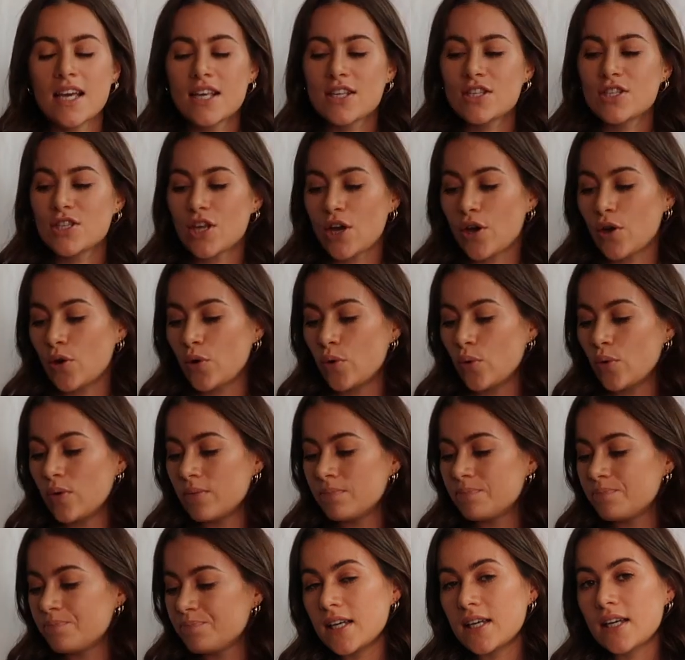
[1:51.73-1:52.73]

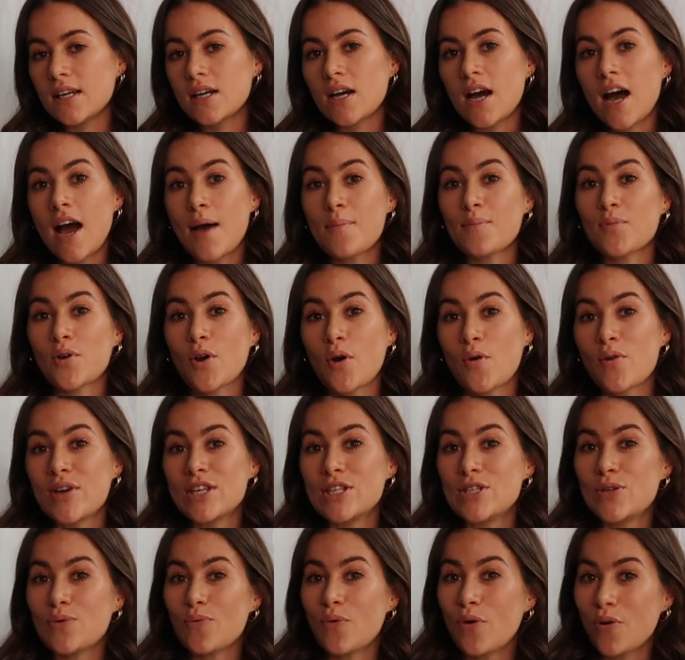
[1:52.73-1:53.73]
So I'm
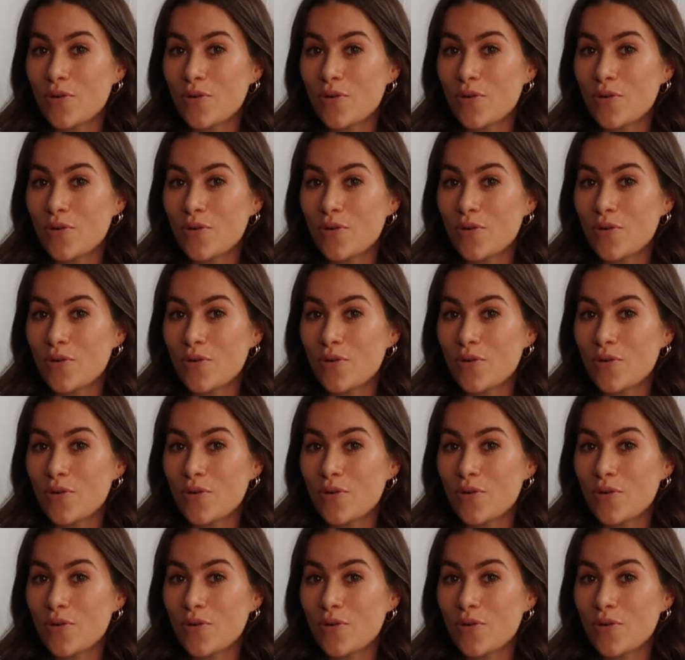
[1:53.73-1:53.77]
going to